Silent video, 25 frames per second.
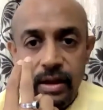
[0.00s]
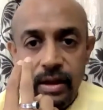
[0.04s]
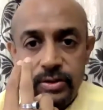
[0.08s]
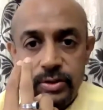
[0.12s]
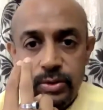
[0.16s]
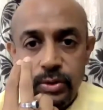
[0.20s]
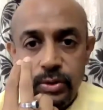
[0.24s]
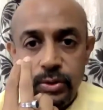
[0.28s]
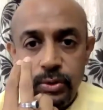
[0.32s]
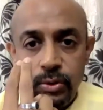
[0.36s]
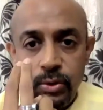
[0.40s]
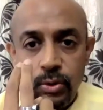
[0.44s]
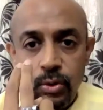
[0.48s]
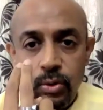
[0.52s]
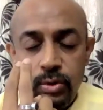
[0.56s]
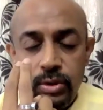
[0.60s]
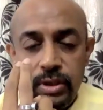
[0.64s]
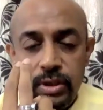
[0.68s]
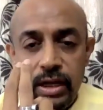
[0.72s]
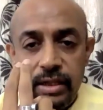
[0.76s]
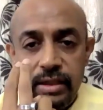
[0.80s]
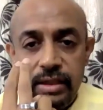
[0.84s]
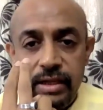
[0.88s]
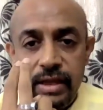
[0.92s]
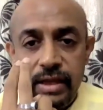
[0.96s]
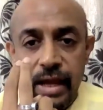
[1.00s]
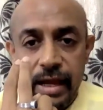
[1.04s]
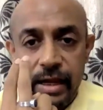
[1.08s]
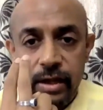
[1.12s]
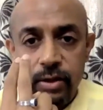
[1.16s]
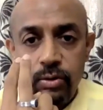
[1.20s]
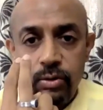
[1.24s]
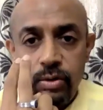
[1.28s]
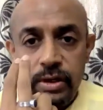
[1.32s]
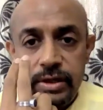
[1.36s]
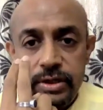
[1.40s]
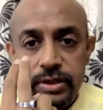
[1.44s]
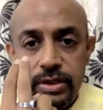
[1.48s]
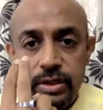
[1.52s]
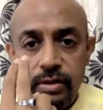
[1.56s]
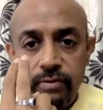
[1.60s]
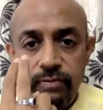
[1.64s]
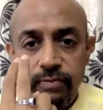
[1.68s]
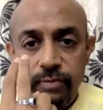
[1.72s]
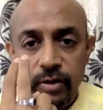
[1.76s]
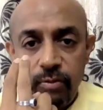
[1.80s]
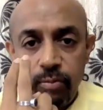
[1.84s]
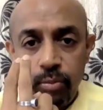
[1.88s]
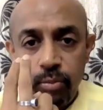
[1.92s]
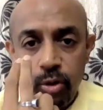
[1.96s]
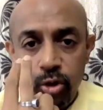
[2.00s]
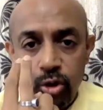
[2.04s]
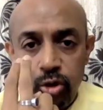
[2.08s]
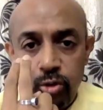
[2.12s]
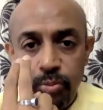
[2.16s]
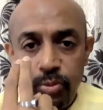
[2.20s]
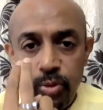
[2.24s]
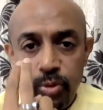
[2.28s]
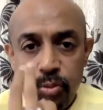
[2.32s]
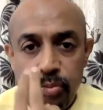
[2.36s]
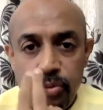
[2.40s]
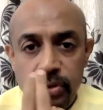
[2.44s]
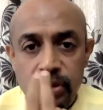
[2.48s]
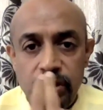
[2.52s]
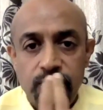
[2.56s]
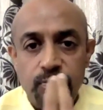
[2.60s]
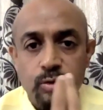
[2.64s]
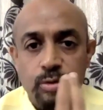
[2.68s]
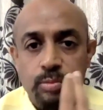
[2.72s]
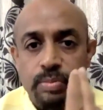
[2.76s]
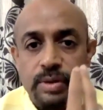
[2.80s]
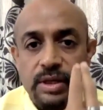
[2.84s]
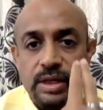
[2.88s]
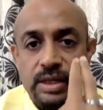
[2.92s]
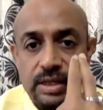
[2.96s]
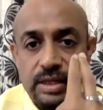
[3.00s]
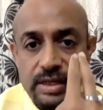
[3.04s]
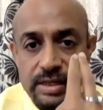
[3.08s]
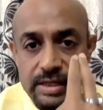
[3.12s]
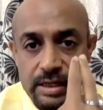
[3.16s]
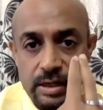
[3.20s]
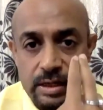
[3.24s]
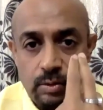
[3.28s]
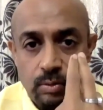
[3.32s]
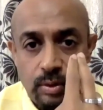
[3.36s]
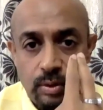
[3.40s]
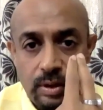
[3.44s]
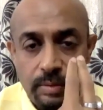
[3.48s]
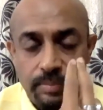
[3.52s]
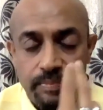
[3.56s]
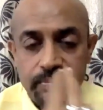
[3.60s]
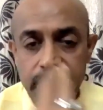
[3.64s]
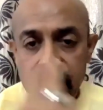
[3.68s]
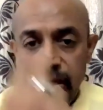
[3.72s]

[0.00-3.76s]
so you know that the angulation for both pupils would be equal.